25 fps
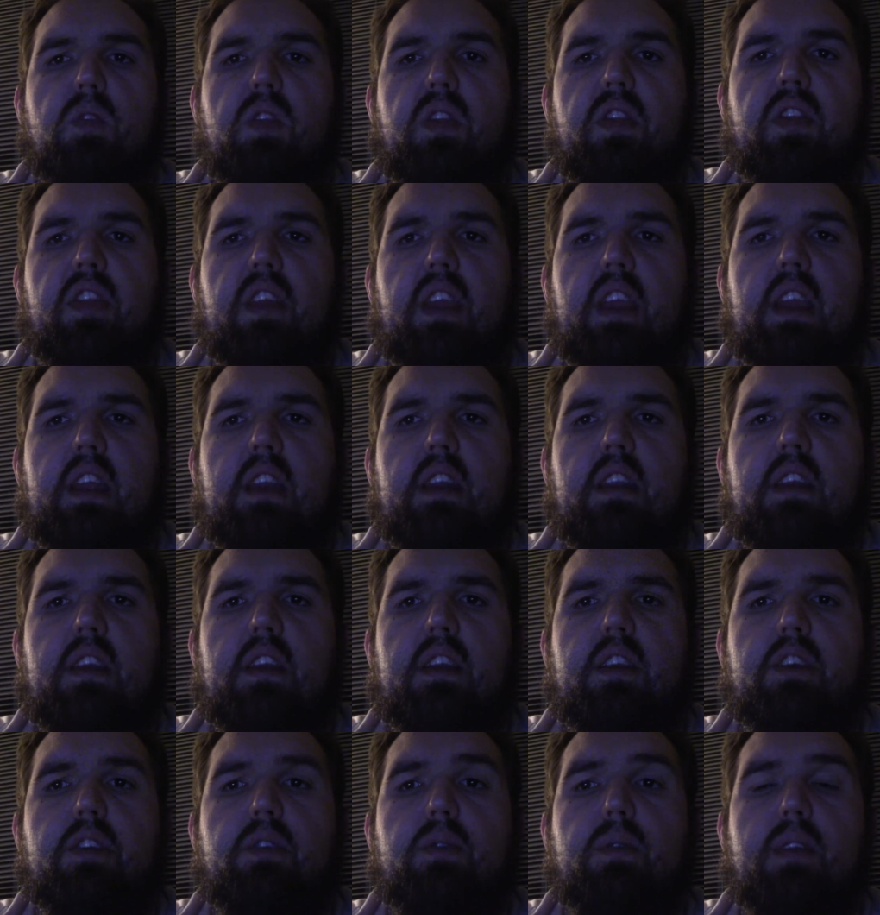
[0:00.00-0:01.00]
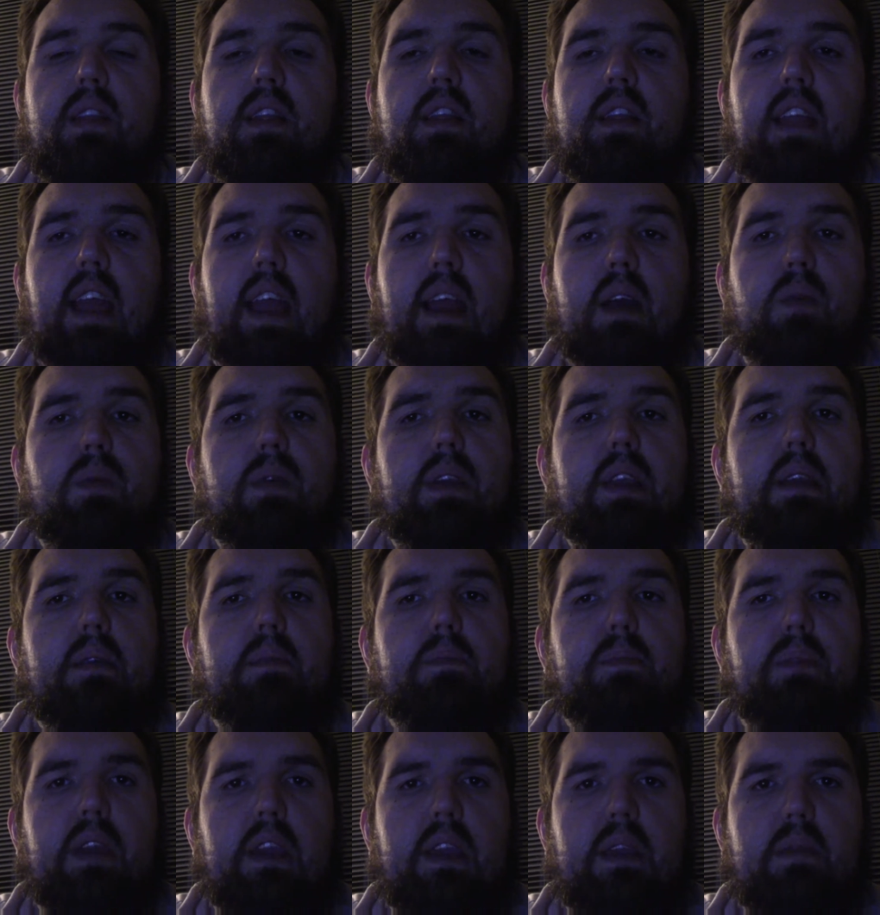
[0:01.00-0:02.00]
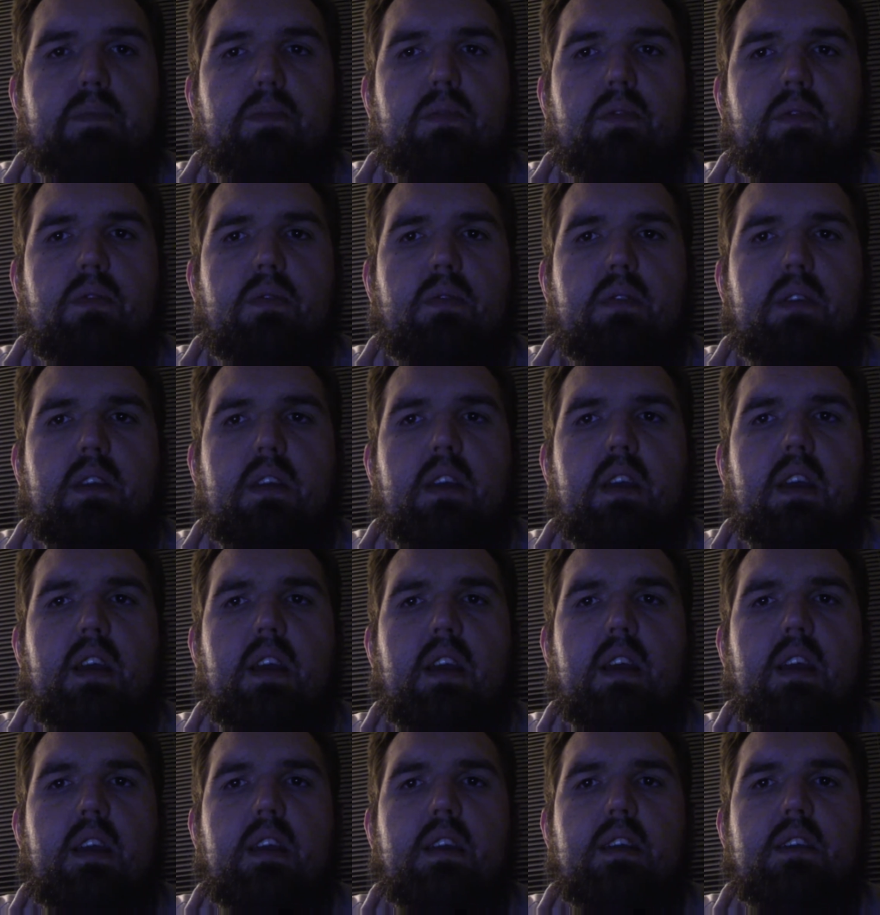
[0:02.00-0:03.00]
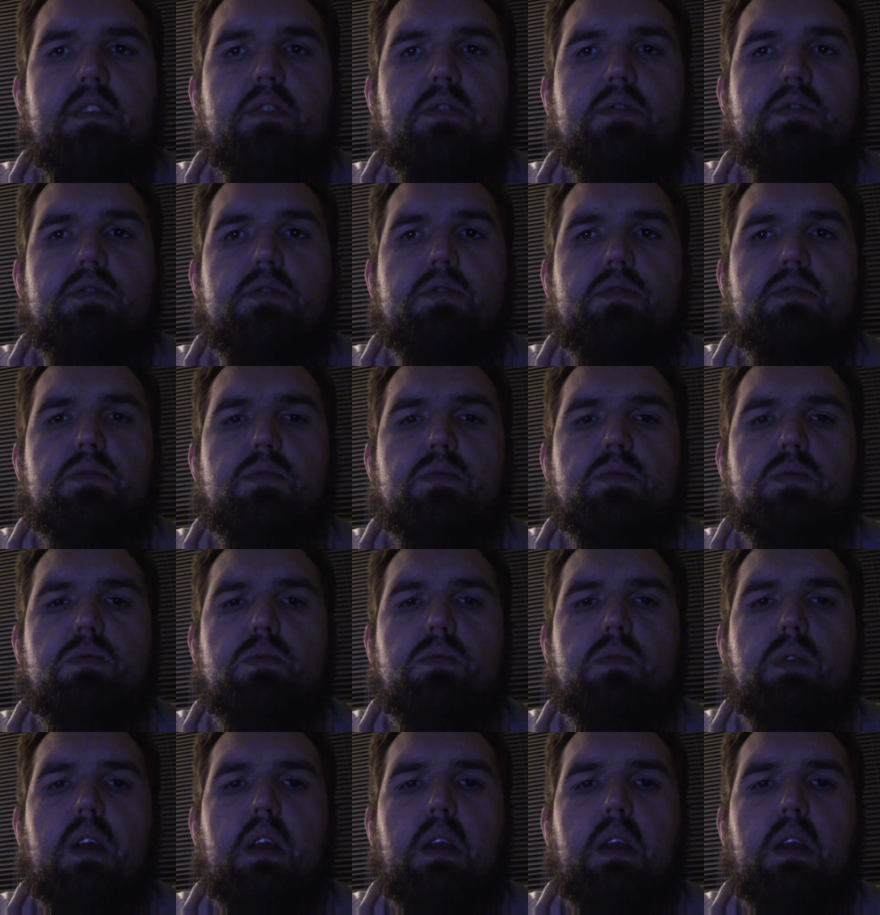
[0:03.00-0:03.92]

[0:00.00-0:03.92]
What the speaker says: then you're allowing people to